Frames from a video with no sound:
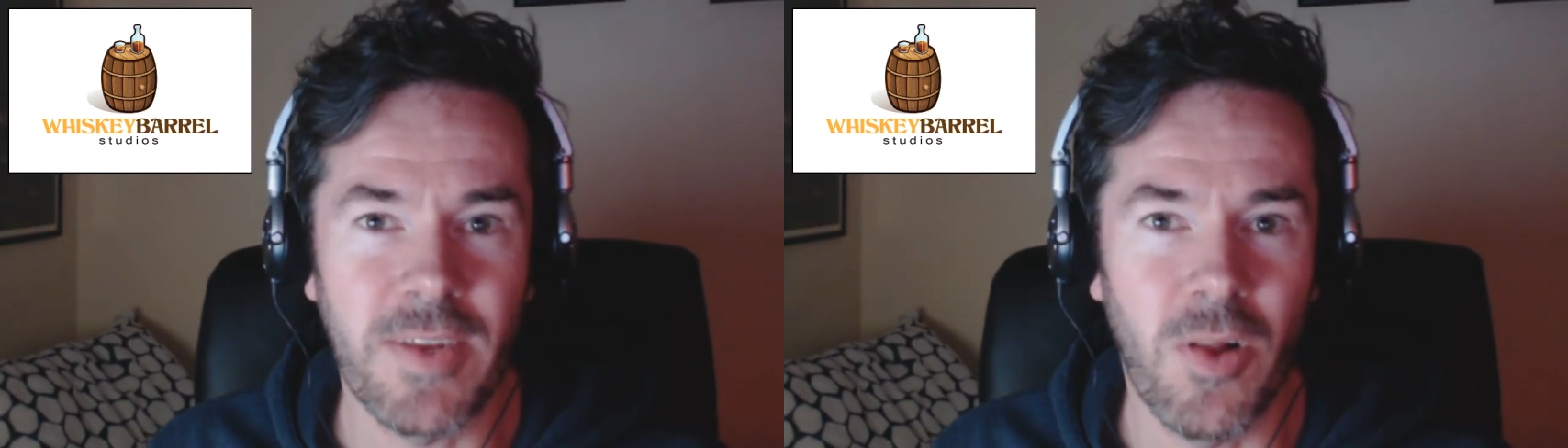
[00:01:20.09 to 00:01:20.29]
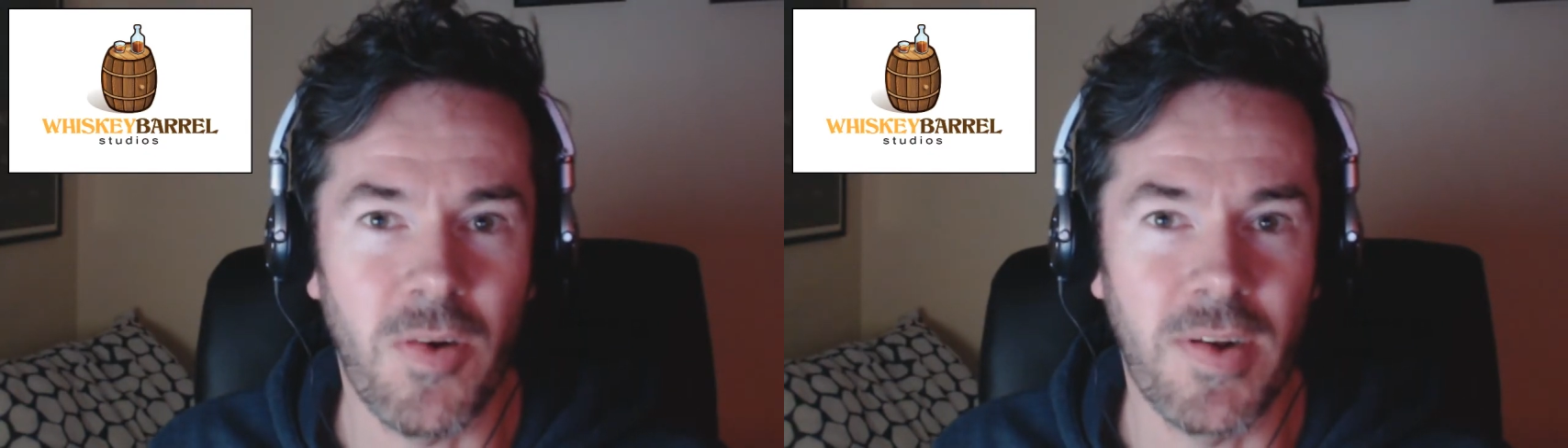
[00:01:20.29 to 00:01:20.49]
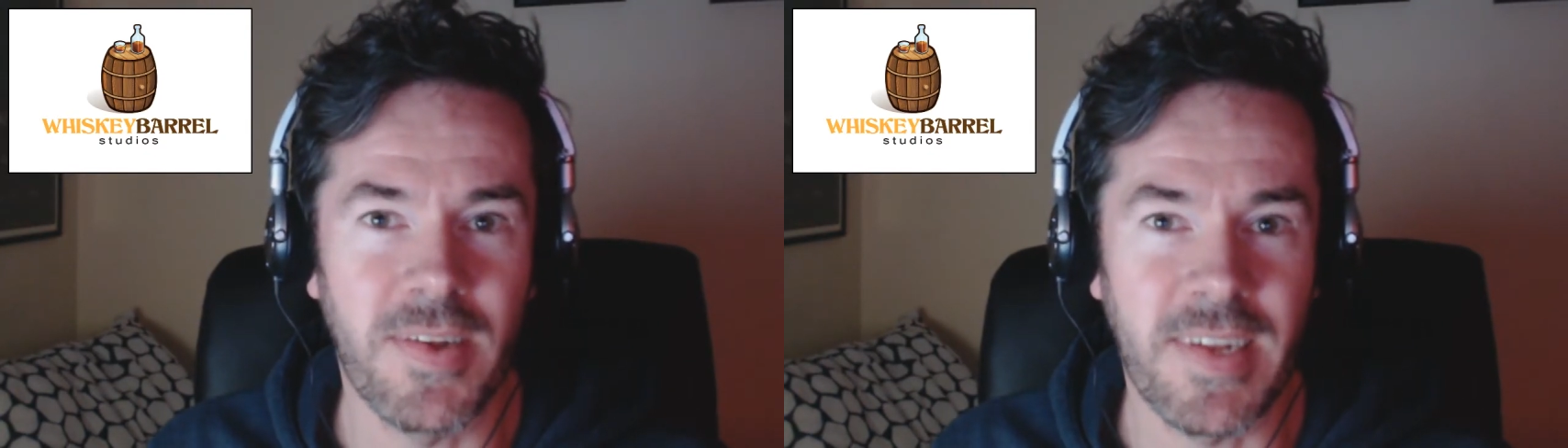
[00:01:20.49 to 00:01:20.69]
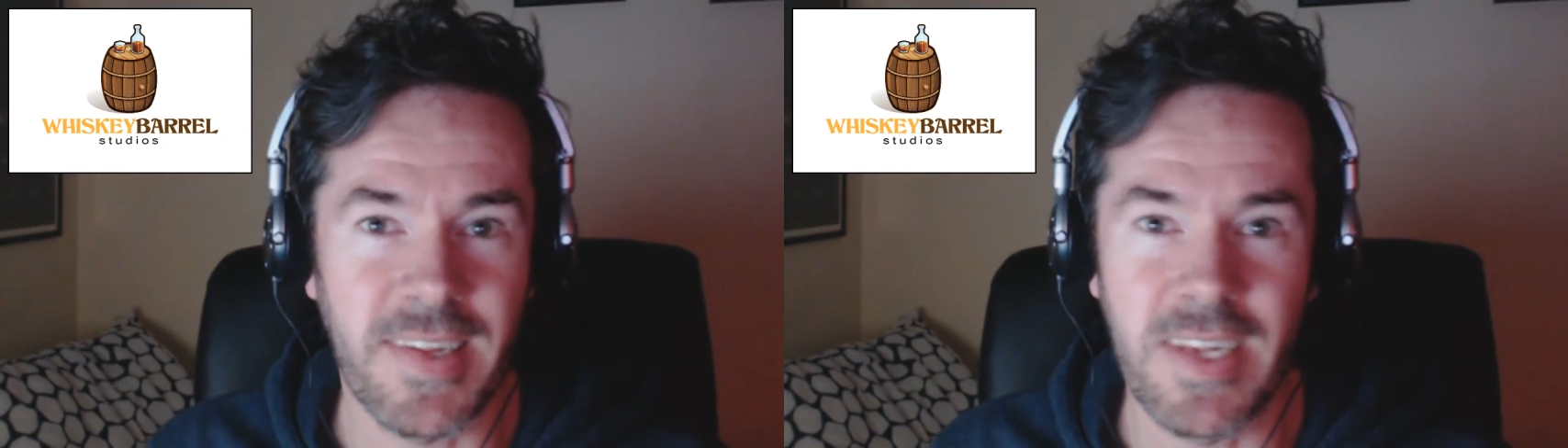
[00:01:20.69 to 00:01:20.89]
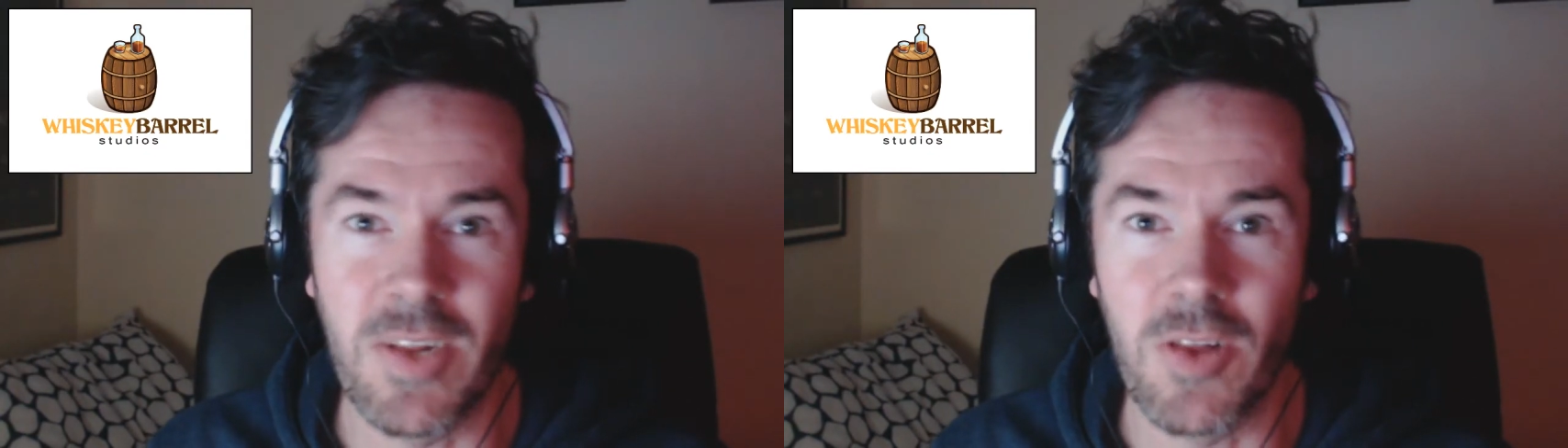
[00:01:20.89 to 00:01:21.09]
or
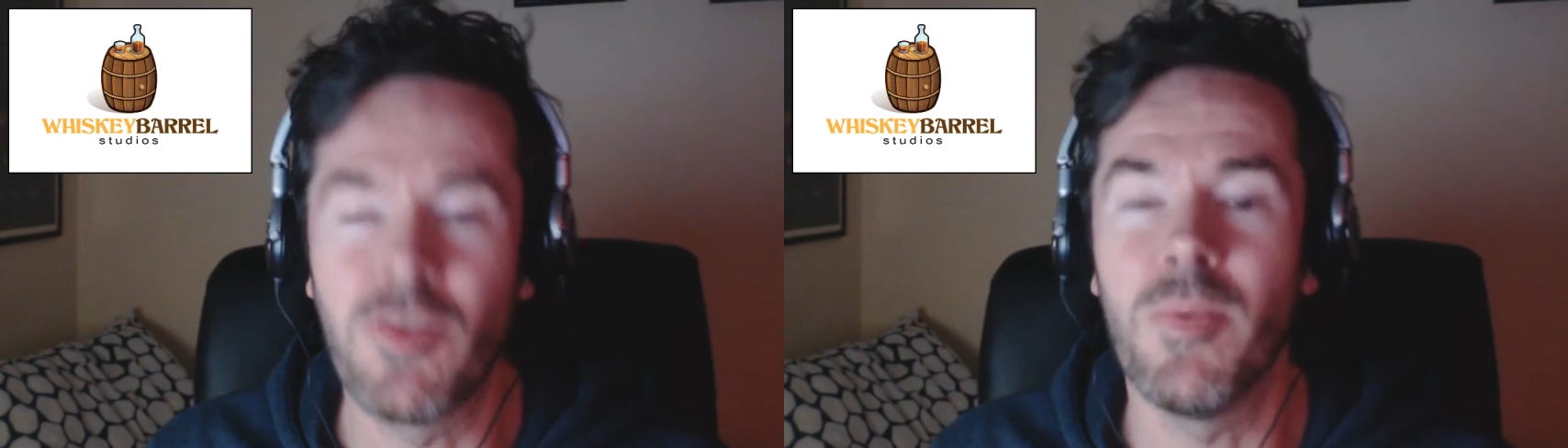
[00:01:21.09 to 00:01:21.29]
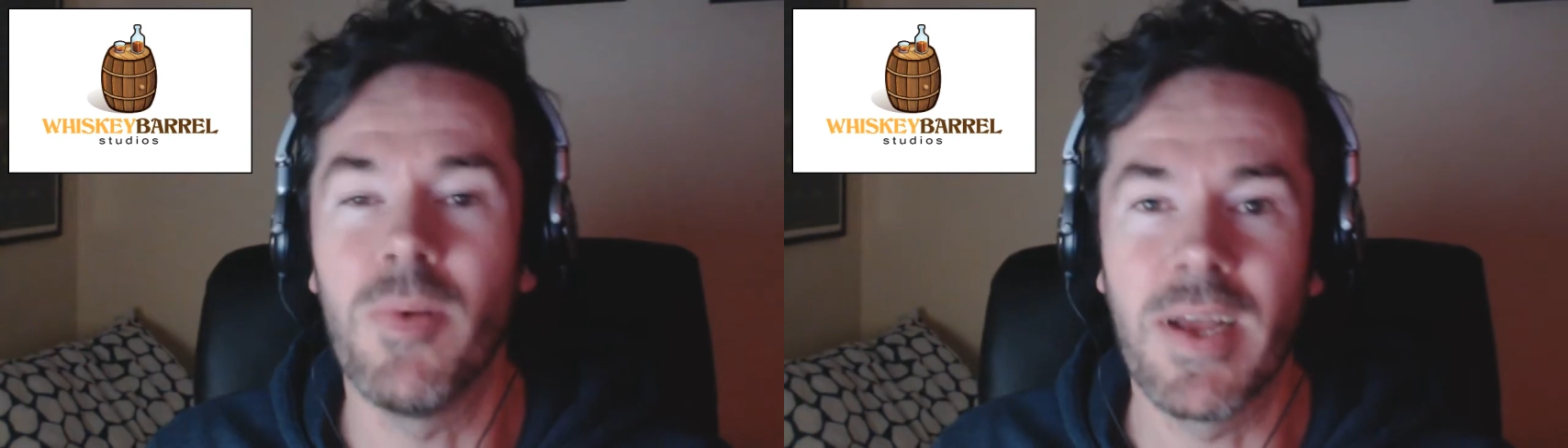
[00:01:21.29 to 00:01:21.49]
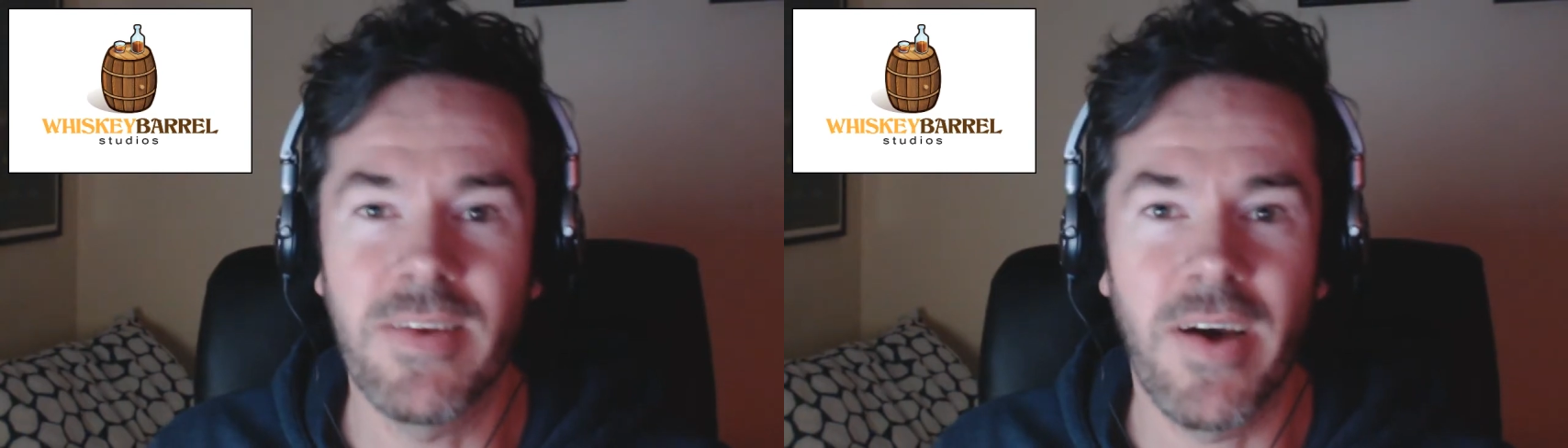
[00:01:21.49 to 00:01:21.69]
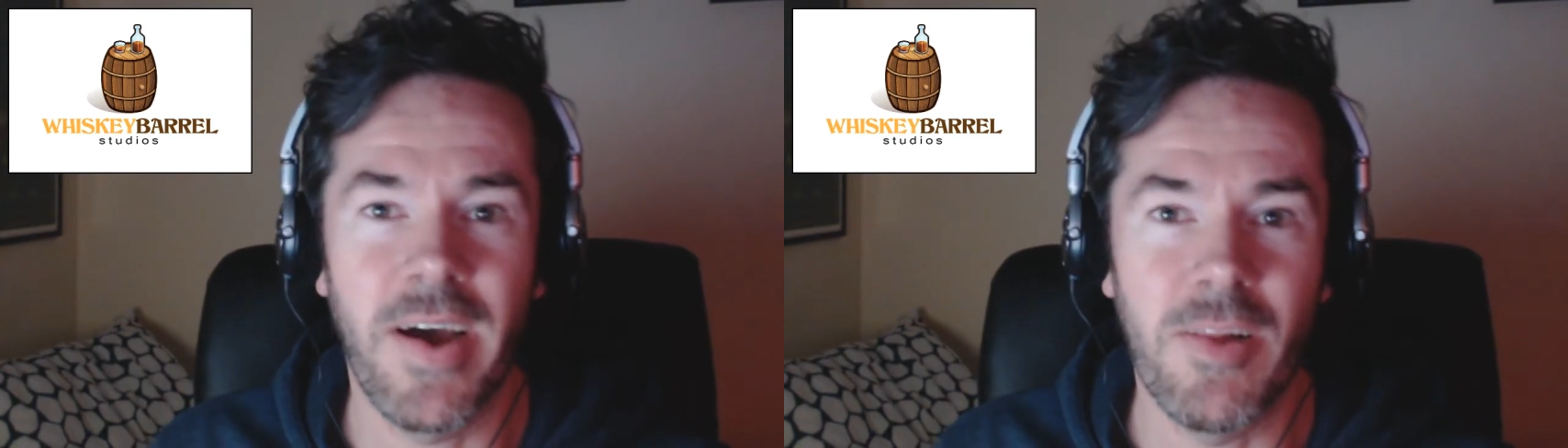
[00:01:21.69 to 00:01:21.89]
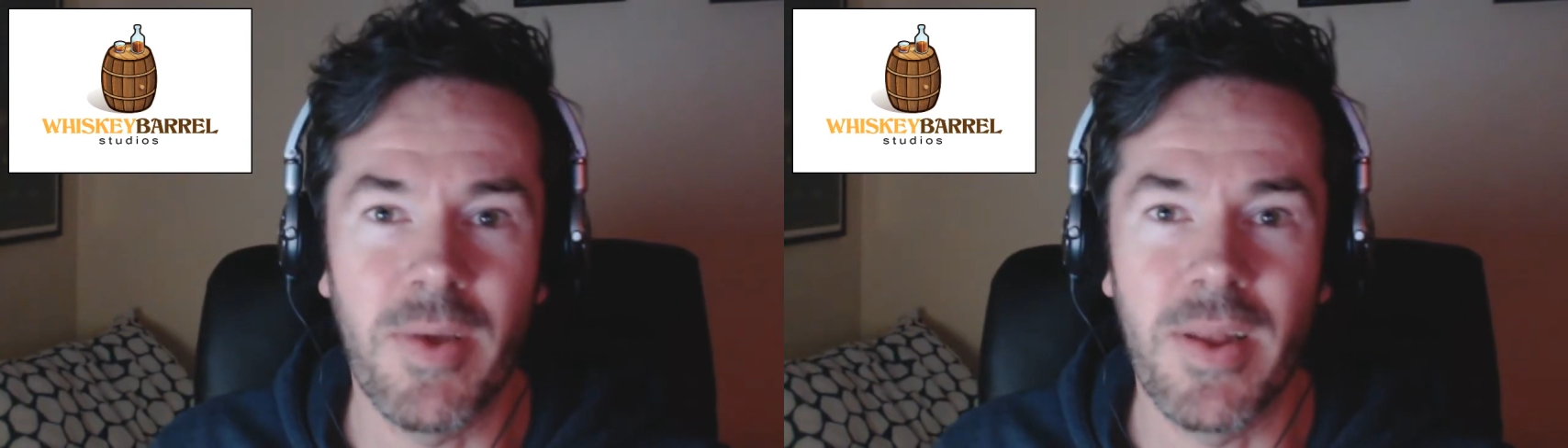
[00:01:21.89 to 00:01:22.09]
$60 AAA
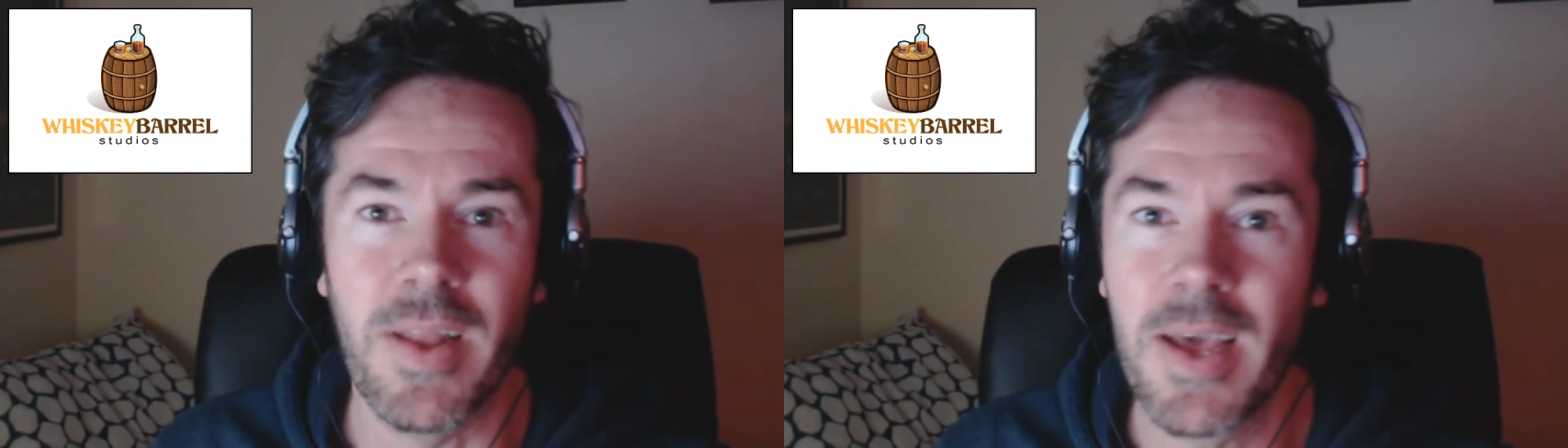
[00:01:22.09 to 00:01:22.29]
title, but